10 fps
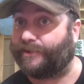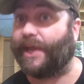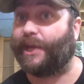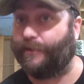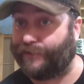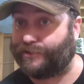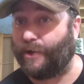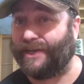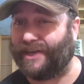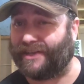Thank you for
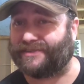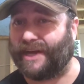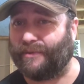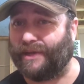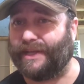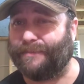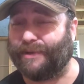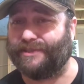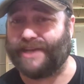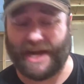joining us. I really
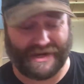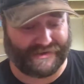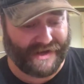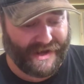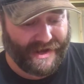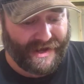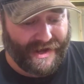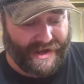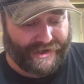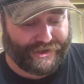appreciate it.
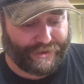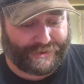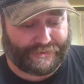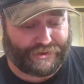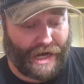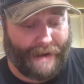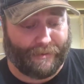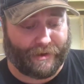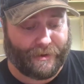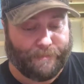New
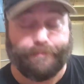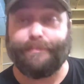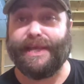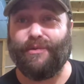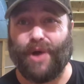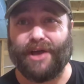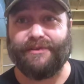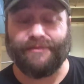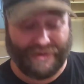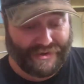subscriber,
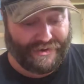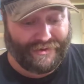P14JS.